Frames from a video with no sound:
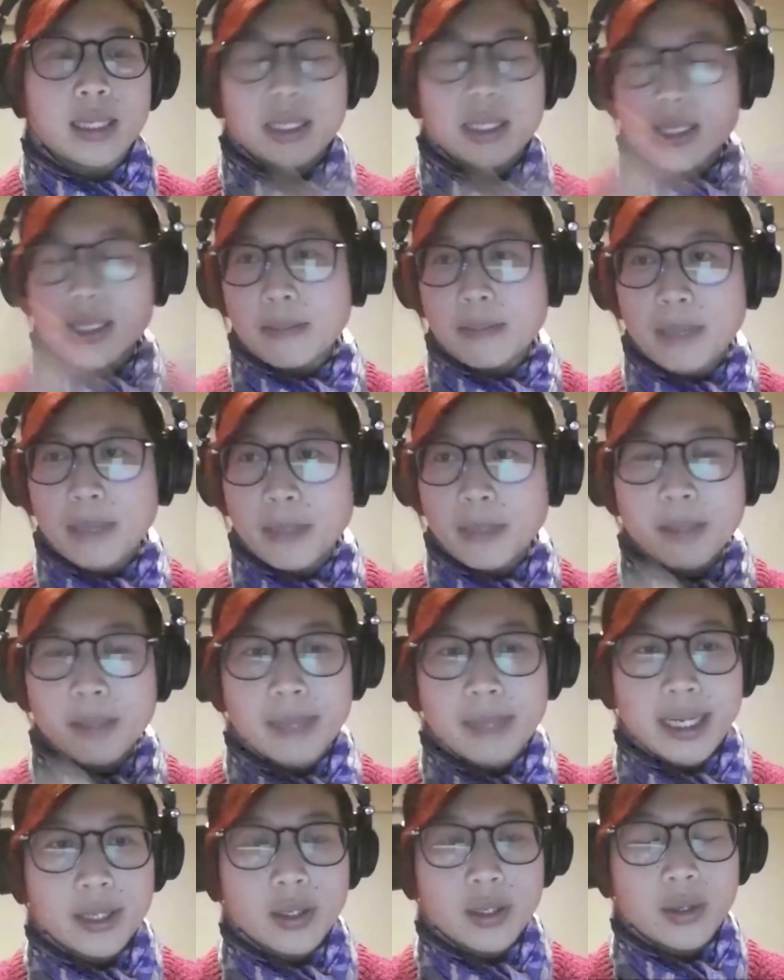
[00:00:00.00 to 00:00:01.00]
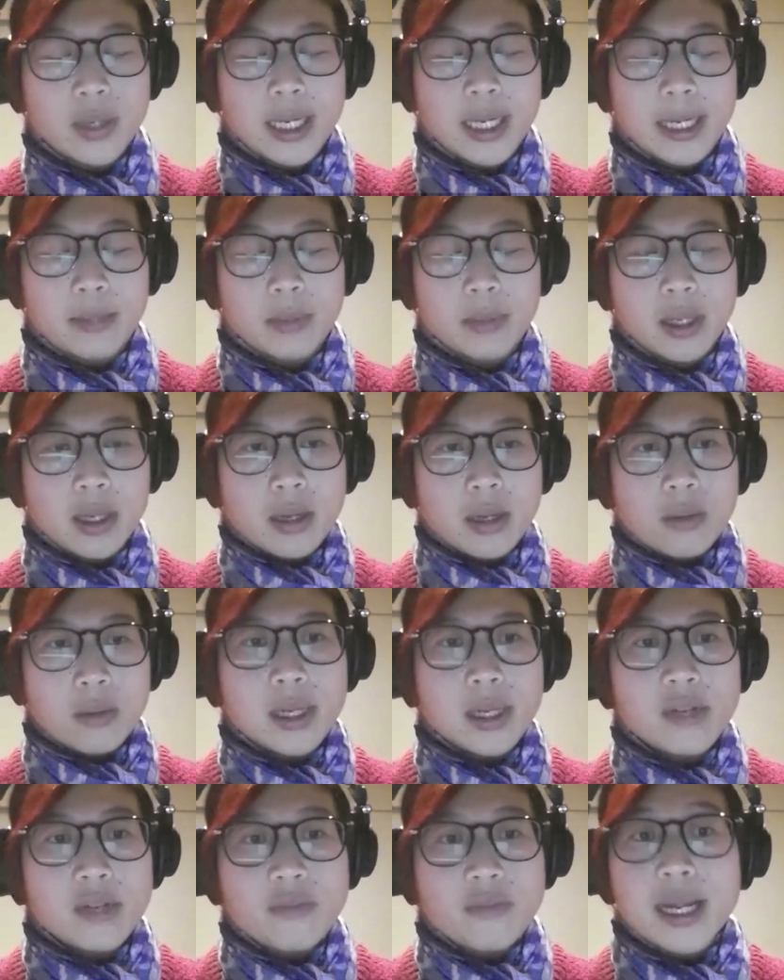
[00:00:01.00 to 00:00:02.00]
Some people might know
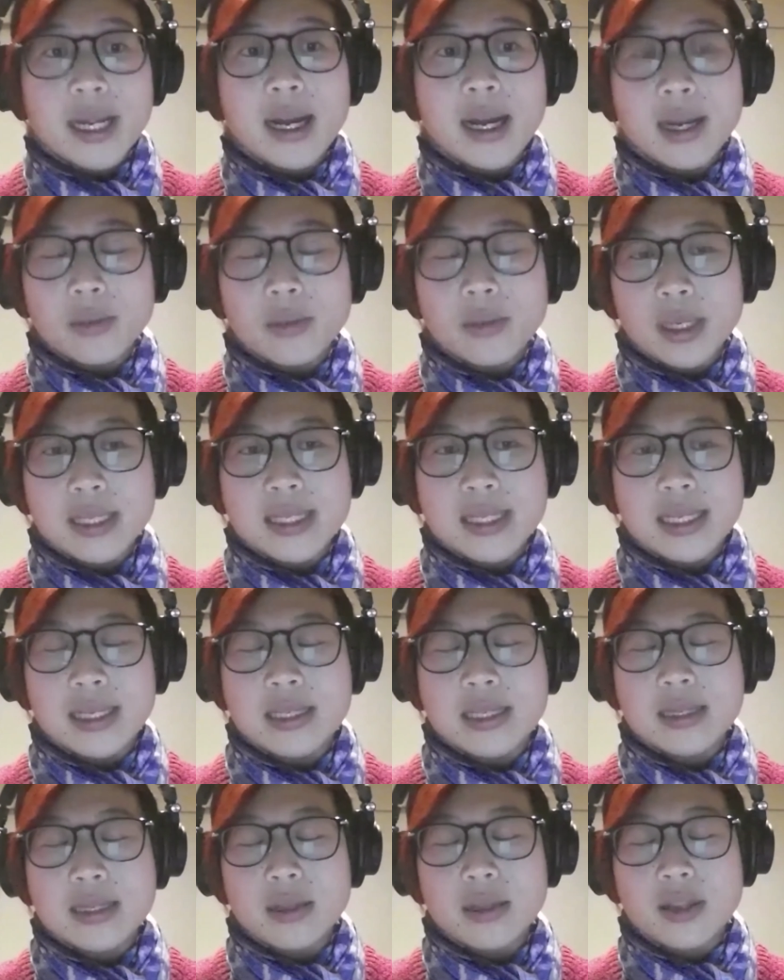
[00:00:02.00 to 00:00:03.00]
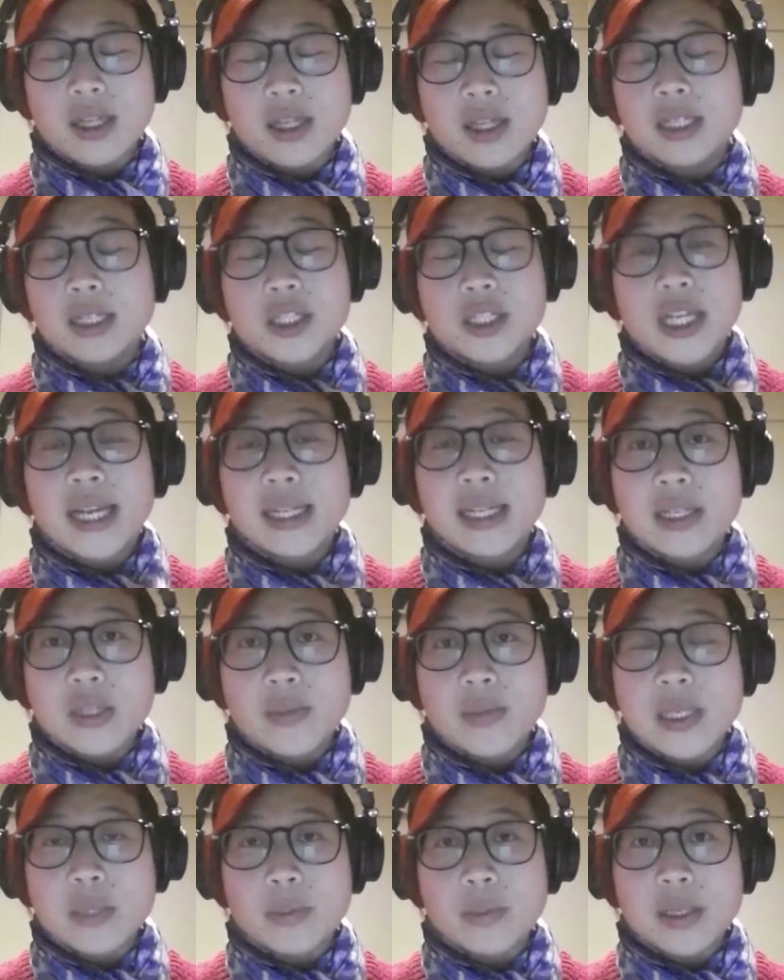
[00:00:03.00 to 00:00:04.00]
one of my artworks is
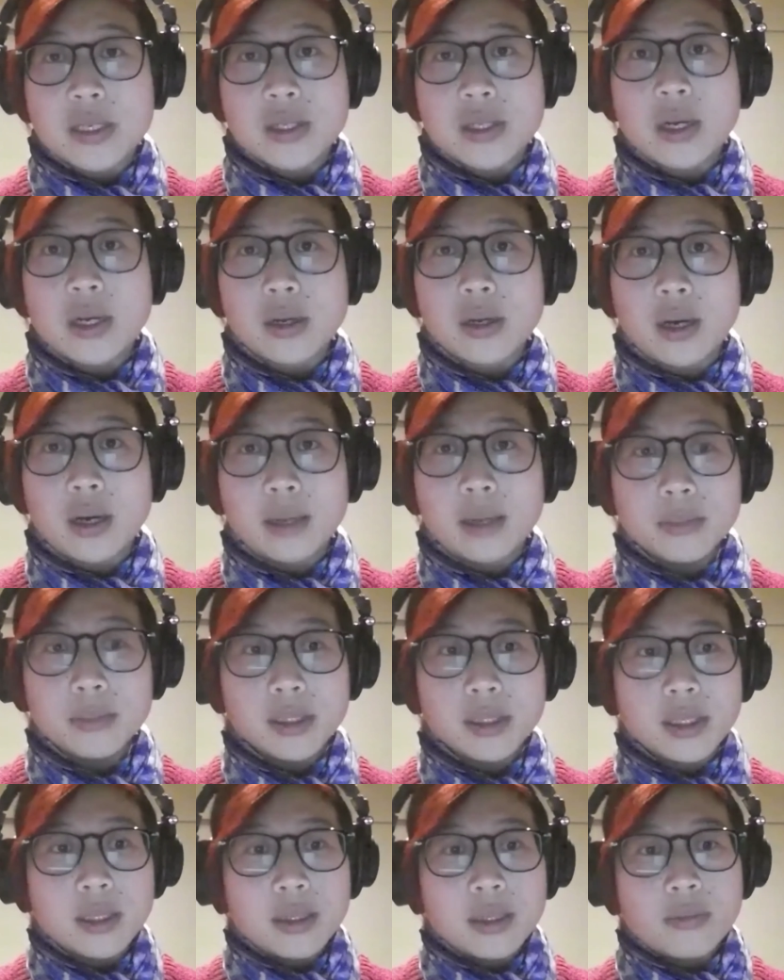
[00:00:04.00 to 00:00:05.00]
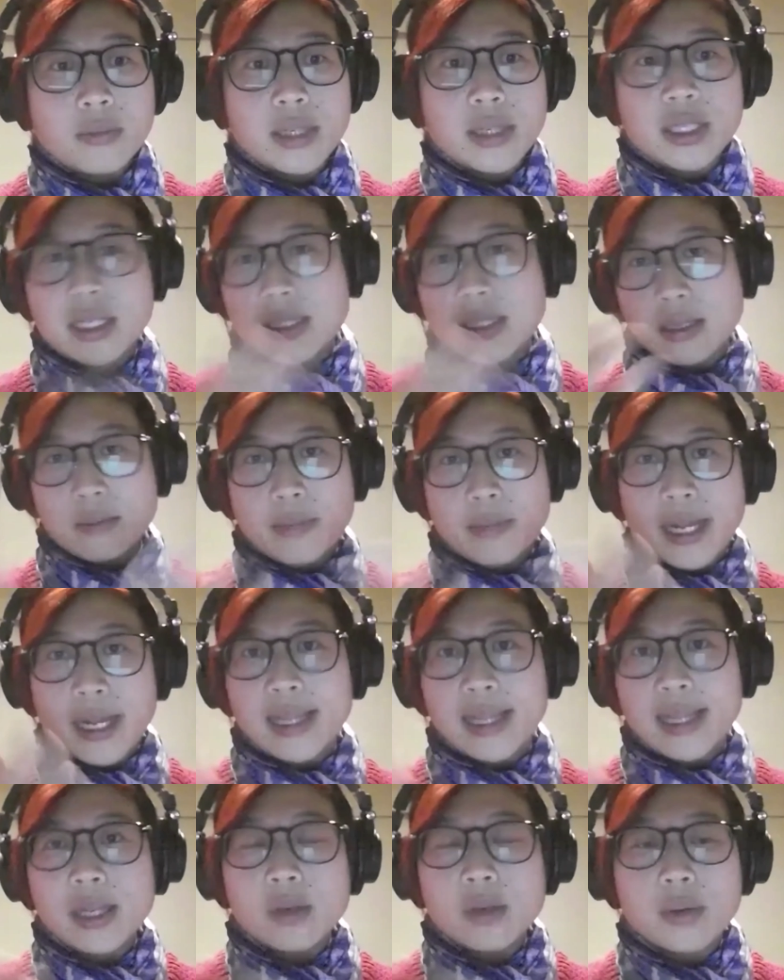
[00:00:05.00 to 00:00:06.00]
thechinesewhispers.com, which is a
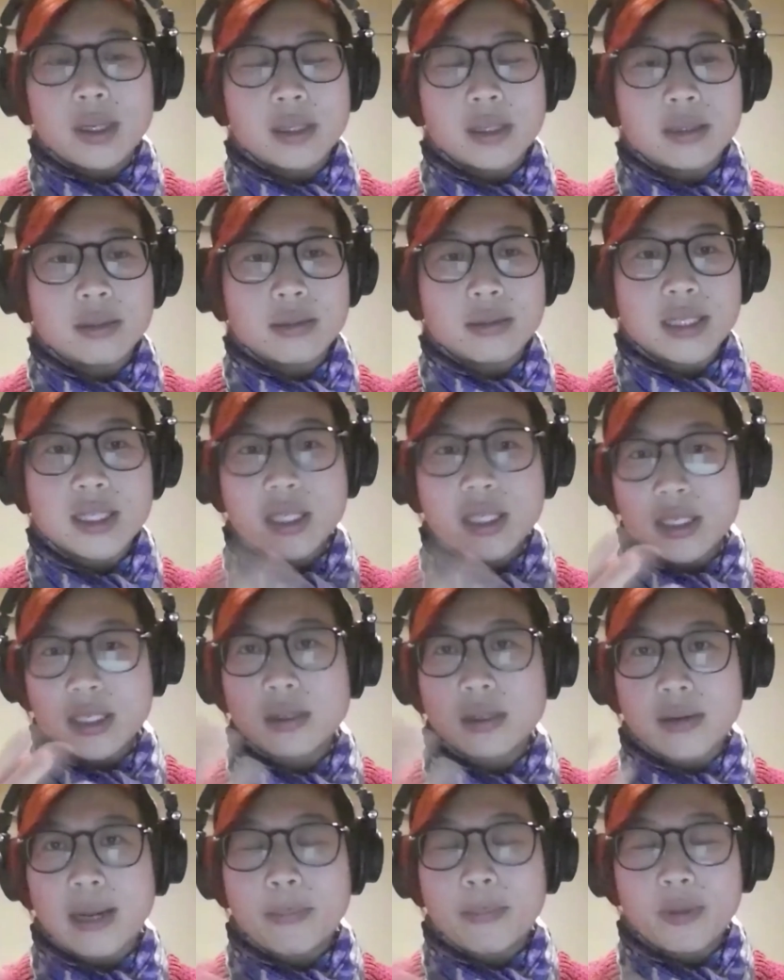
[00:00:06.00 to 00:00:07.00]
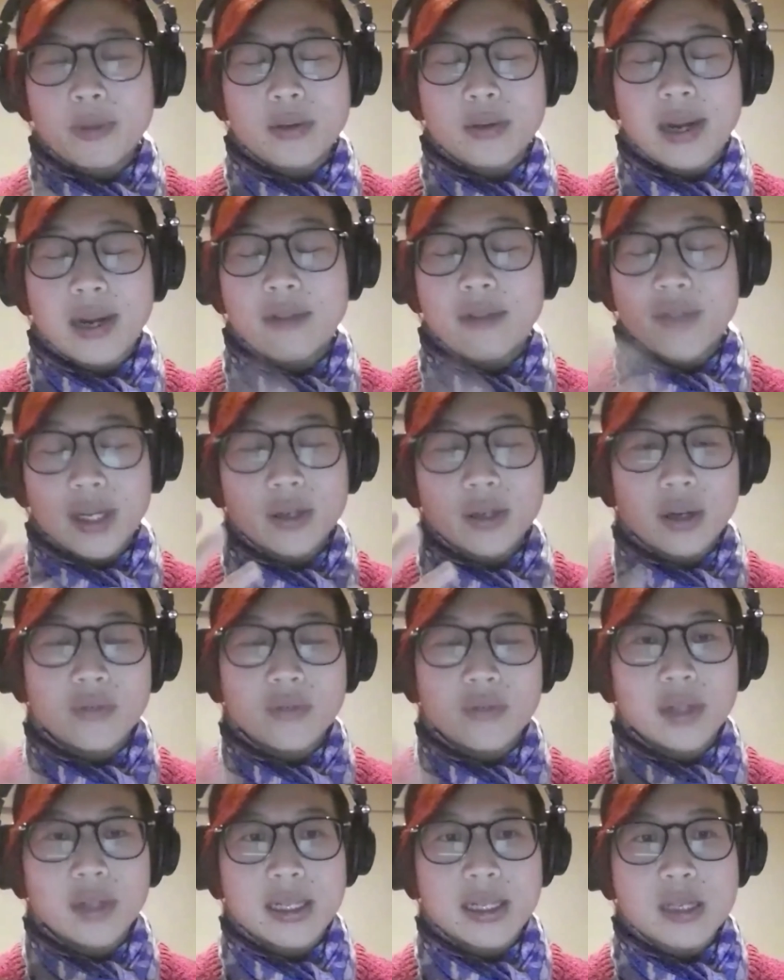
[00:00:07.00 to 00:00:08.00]
bilingual digital graphic
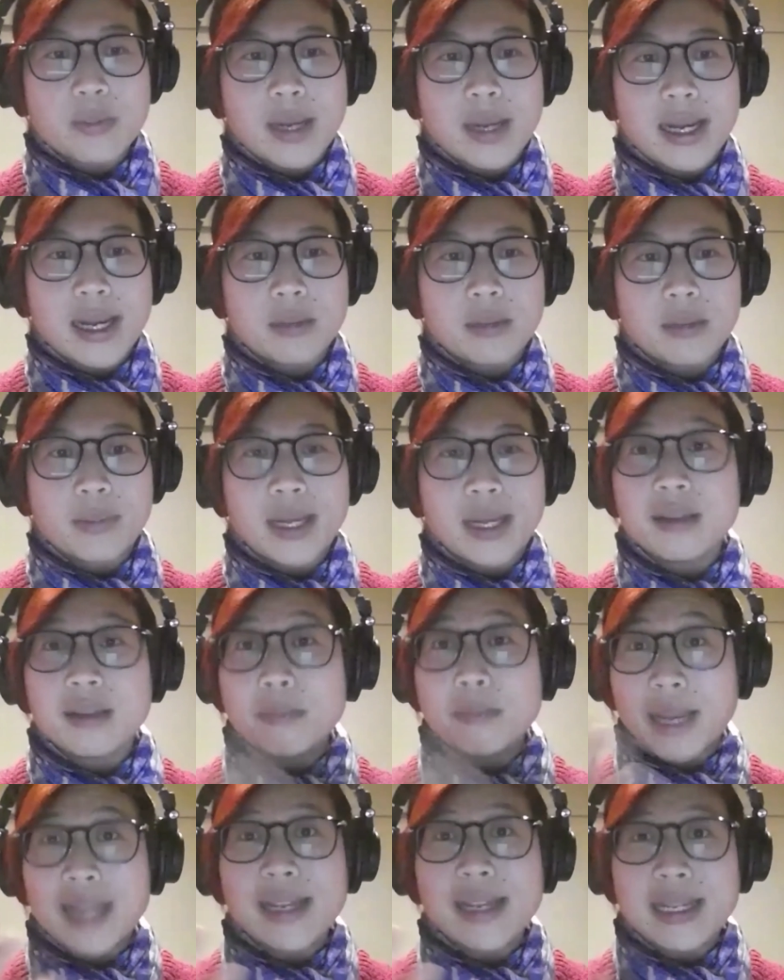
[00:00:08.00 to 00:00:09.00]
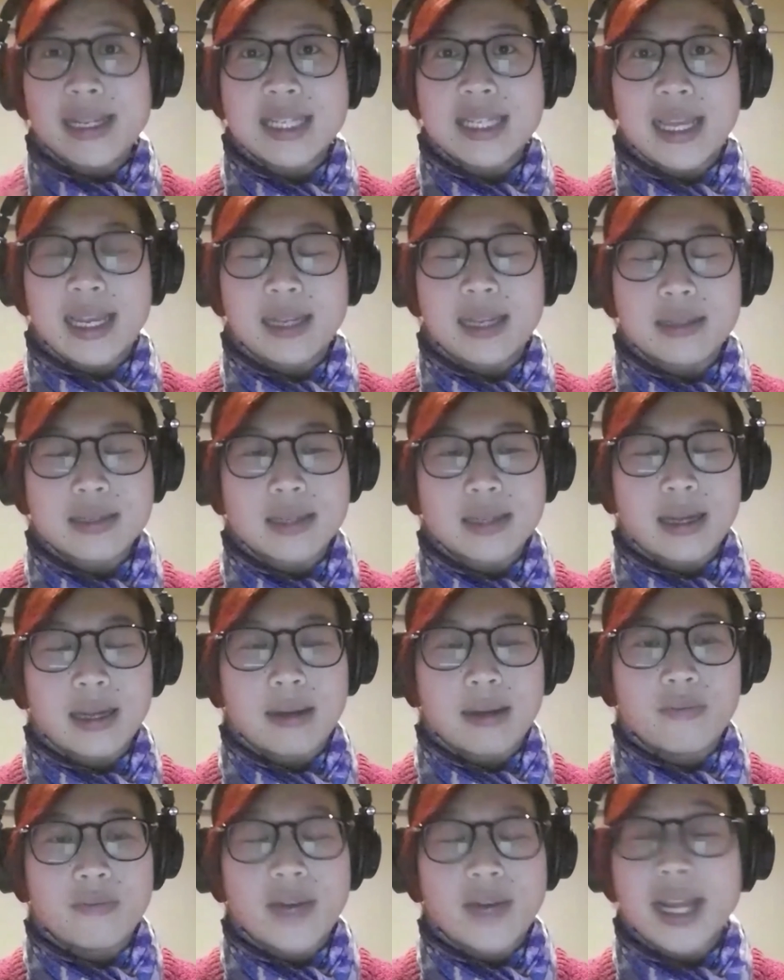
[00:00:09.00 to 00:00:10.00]
novel inspired by the May 98
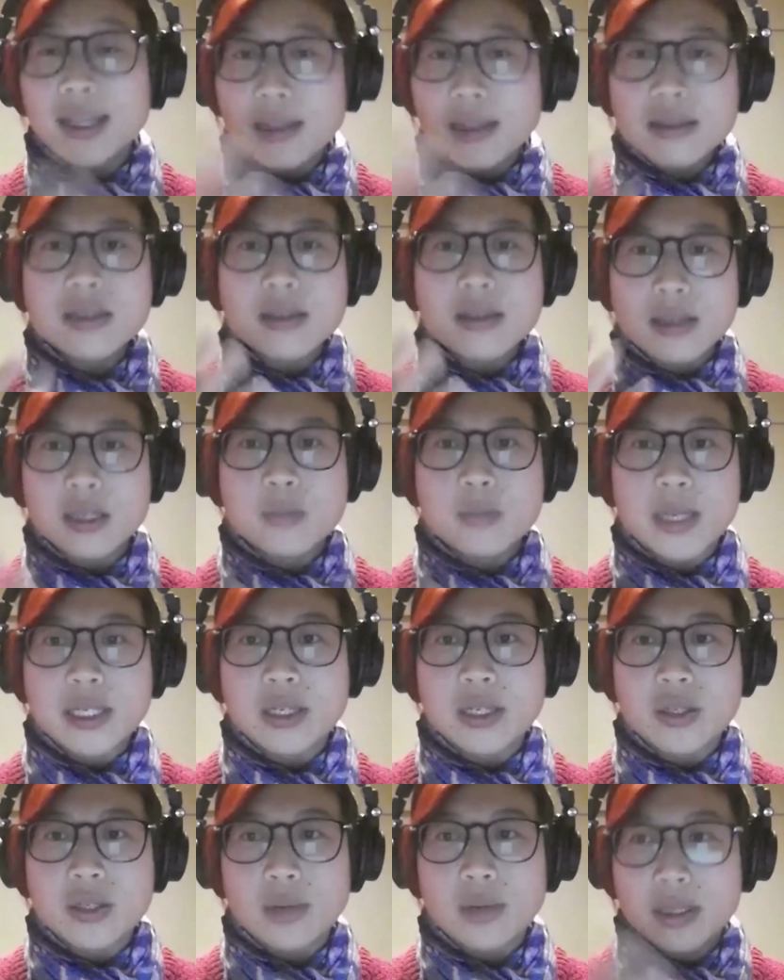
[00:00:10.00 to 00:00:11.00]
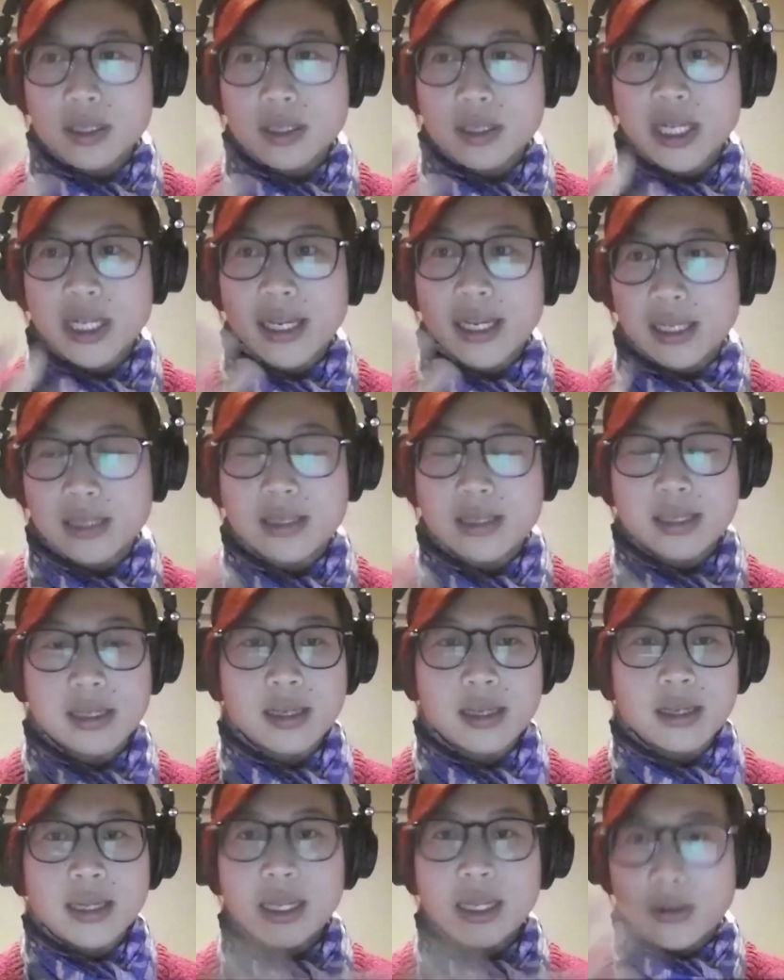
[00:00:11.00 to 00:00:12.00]
violence, especially towards Chinese
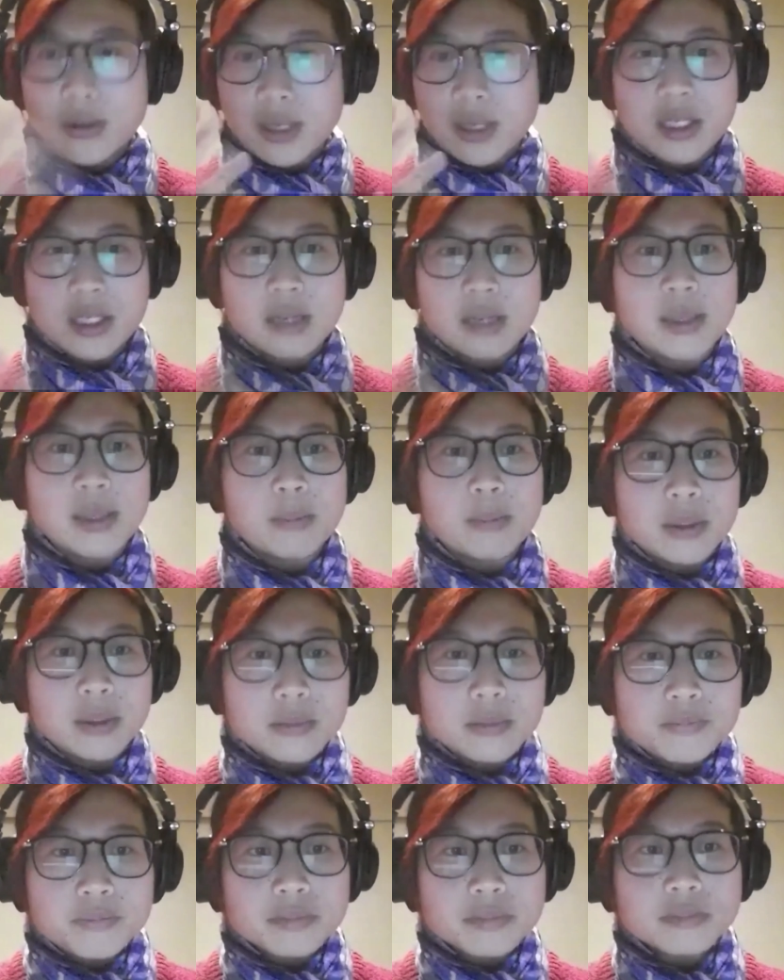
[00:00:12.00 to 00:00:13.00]
Indonesian people.